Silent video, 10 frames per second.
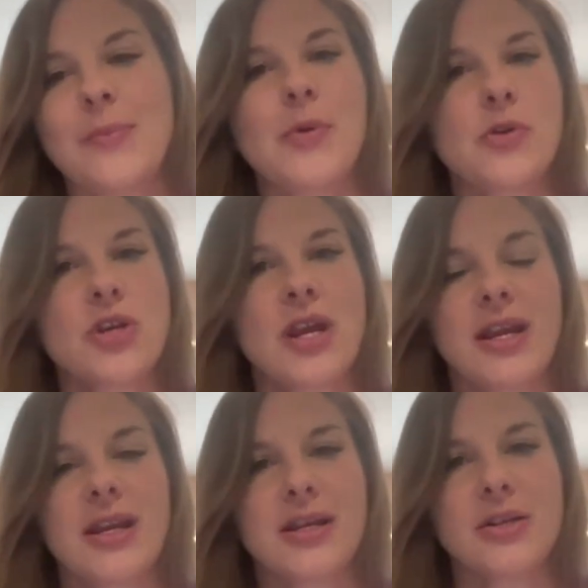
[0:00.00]

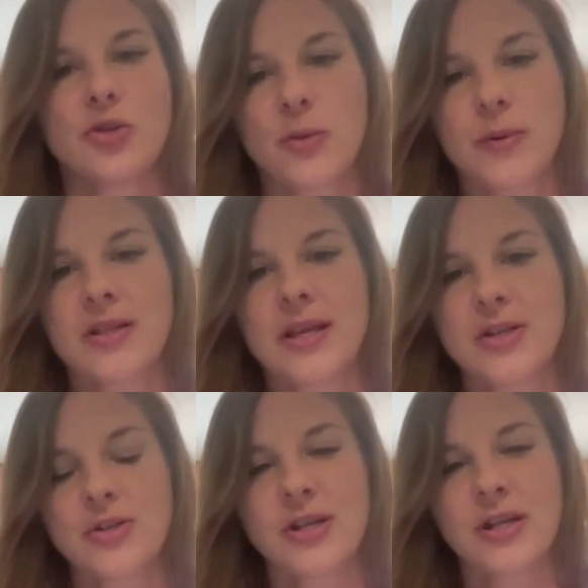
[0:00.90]
blockchain and distributed
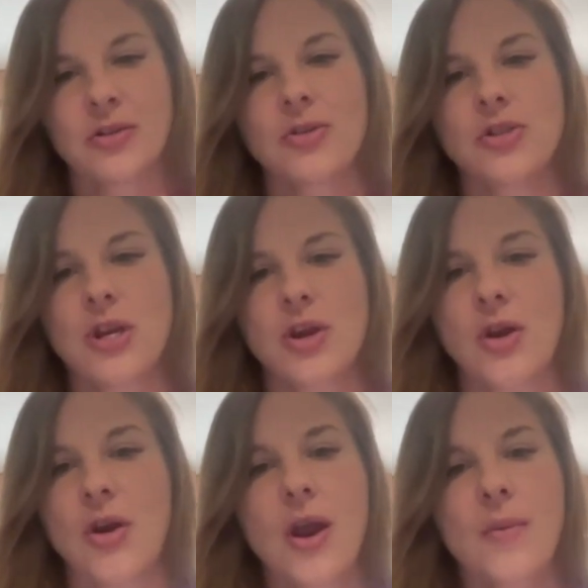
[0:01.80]
ledger technology are